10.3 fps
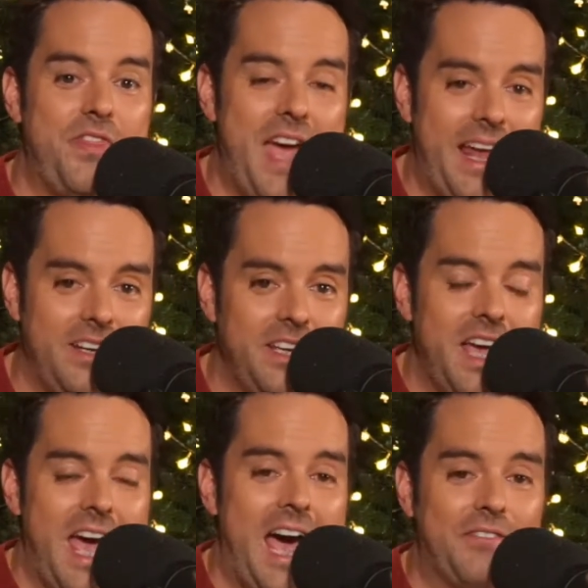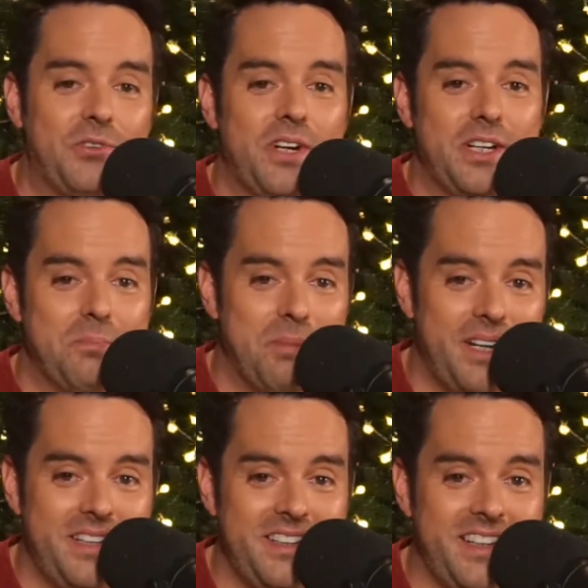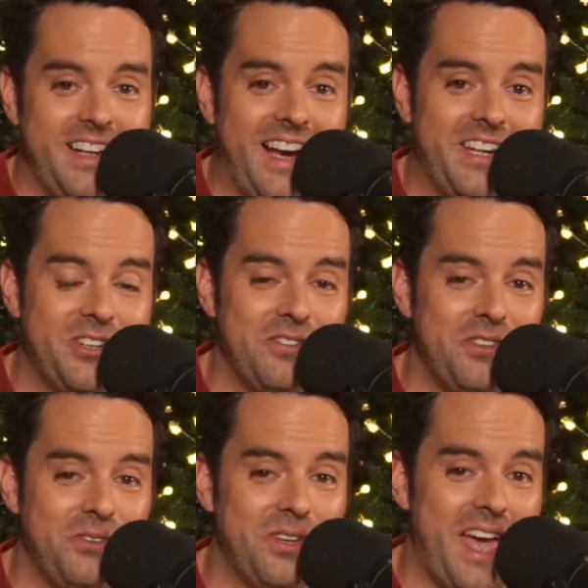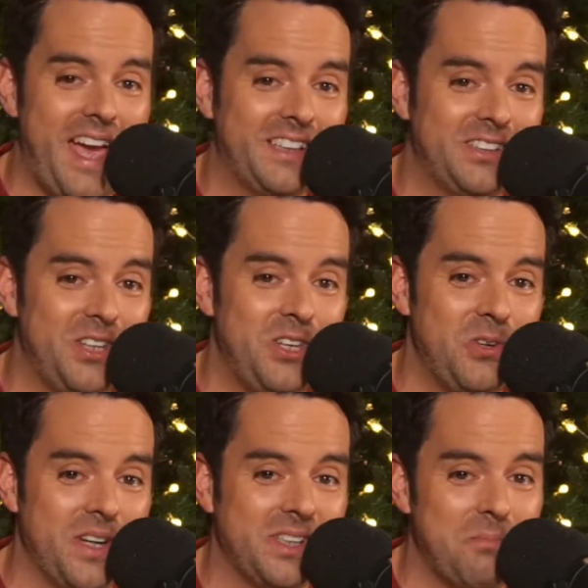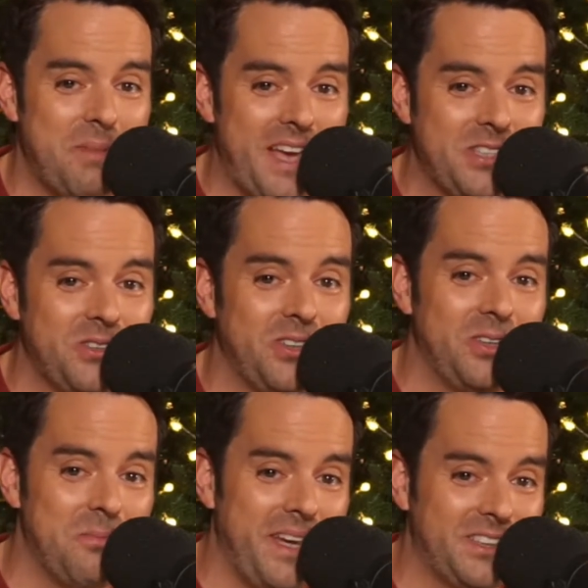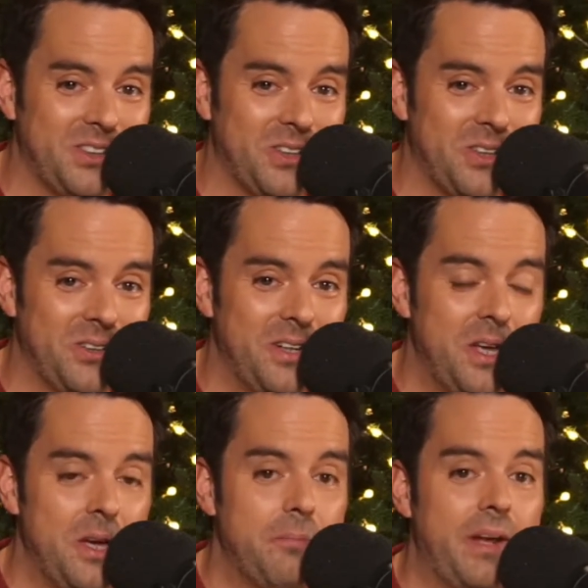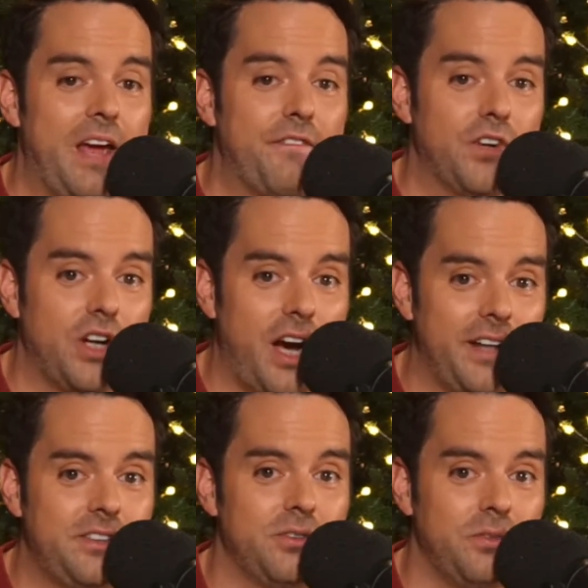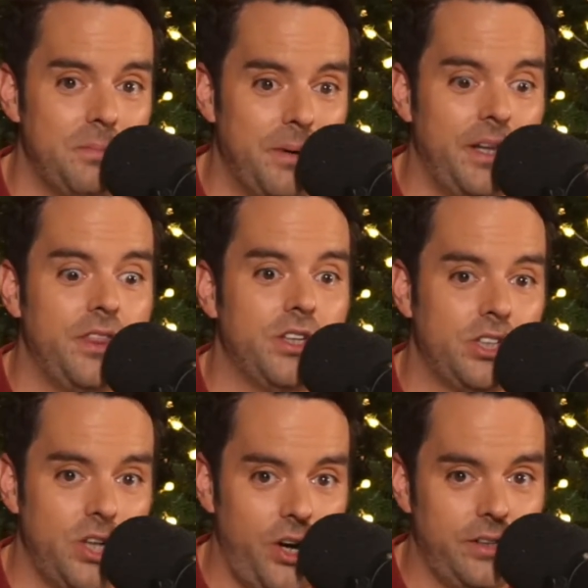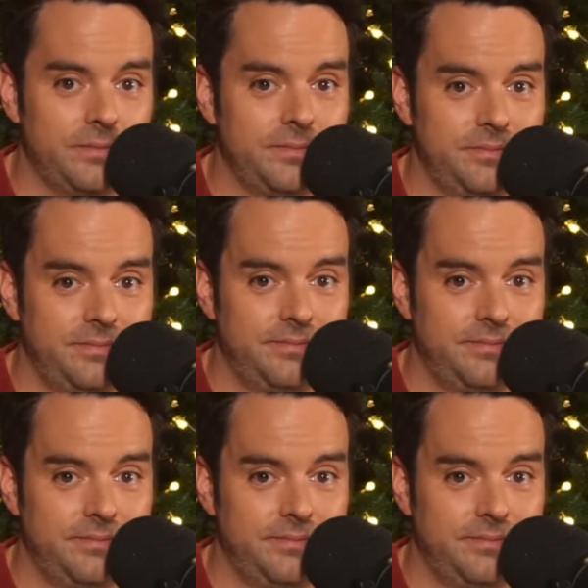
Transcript: But then after I unbuttoned it, I interviewed the ex US ambassador to Mexico, but I forgot to rebutton the shirt.